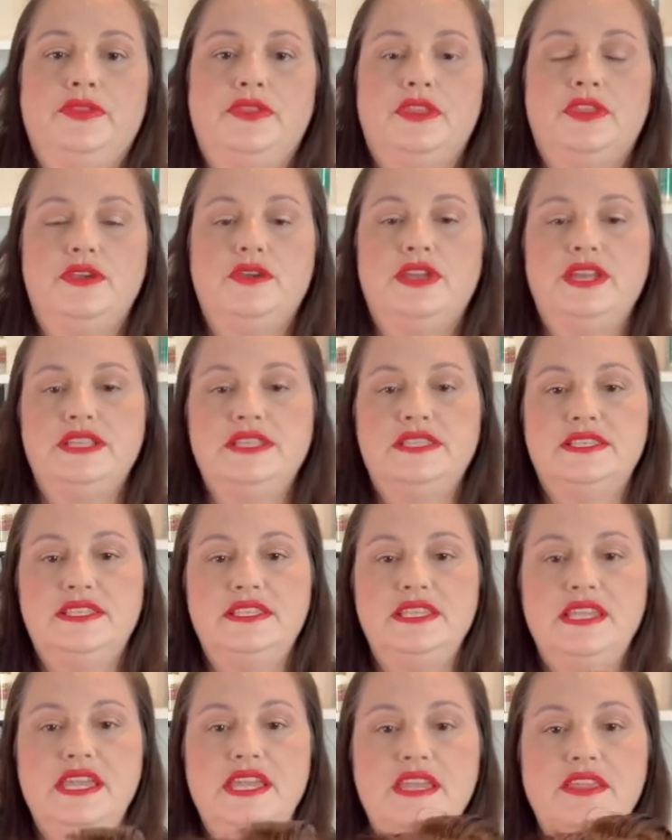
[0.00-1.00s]
You can
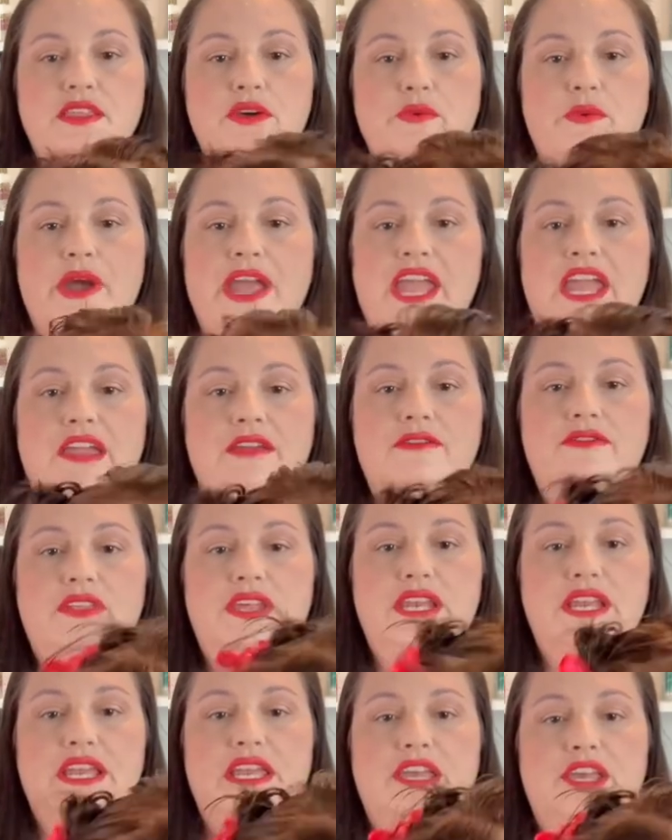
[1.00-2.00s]
see the wave that
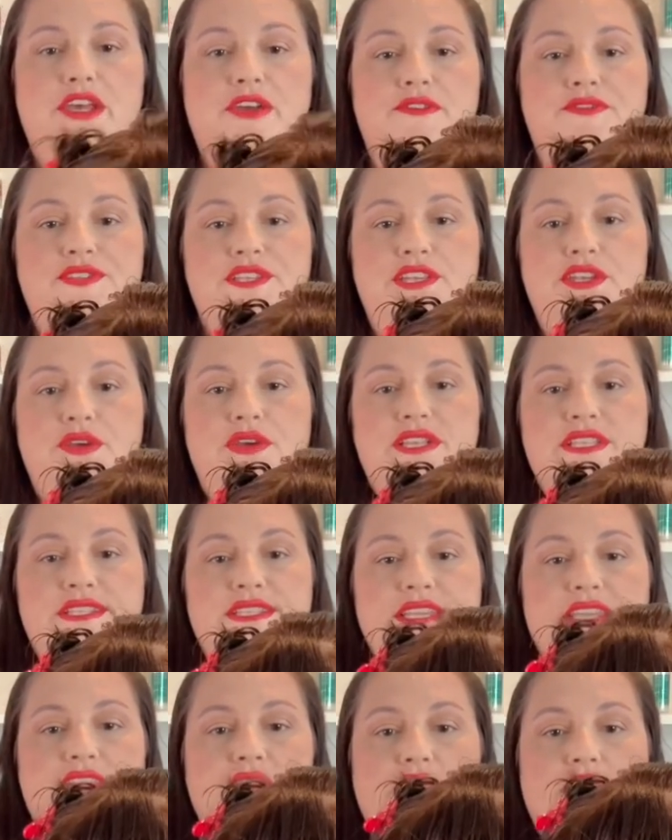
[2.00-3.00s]
it gives, and you can
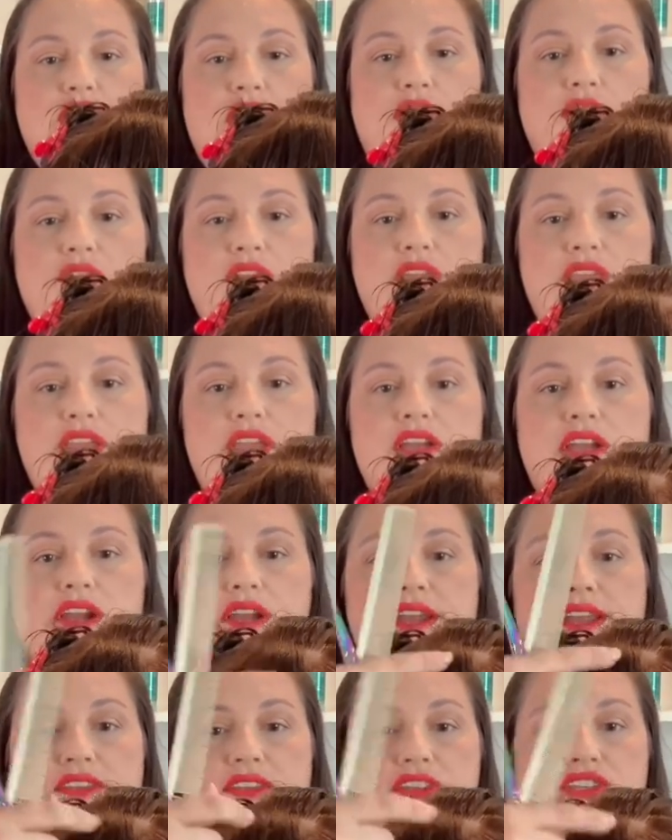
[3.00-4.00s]
see the longer here
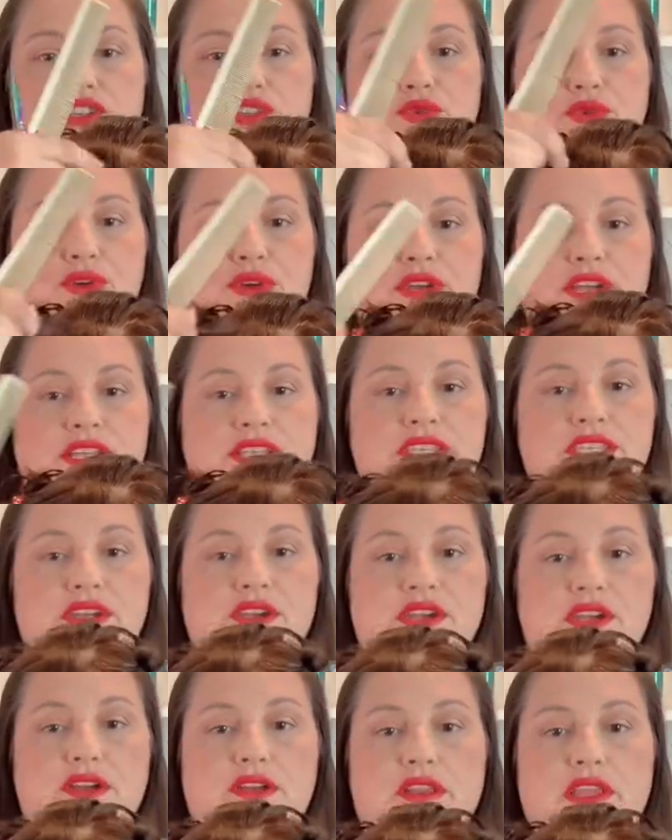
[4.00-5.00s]
and the shorter
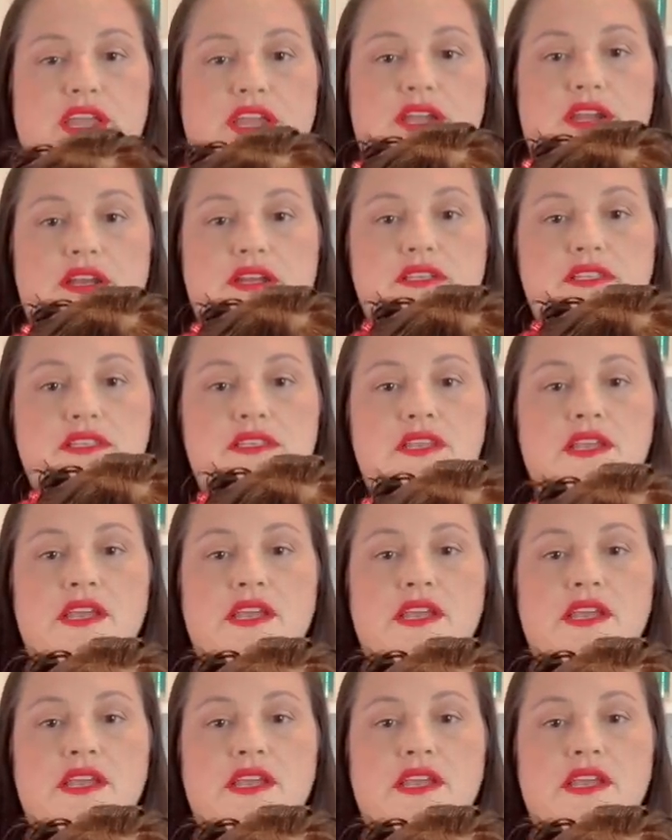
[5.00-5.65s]
interior layers.